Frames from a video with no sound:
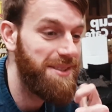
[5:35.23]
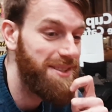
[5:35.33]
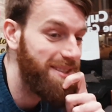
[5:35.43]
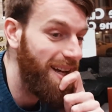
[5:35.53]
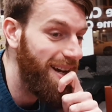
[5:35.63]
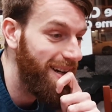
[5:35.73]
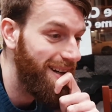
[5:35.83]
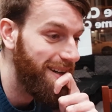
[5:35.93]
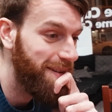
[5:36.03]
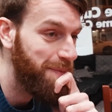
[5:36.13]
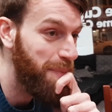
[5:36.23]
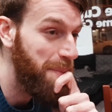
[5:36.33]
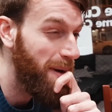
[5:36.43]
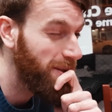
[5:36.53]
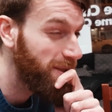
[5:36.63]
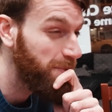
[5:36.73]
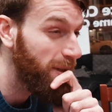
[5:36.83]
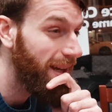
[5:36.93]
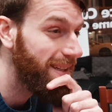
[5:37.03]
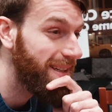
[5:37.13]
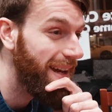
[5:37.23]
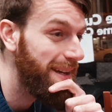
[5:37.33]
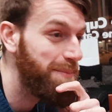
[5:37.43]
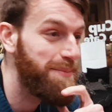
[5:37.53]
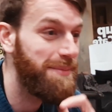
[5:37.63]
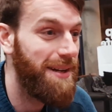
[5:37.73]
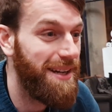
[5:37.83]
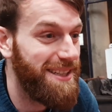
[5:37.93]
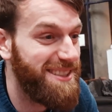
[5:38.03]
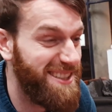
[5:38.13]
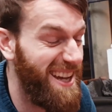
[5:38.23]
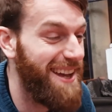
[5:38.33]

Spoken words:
It's my most played game. It's a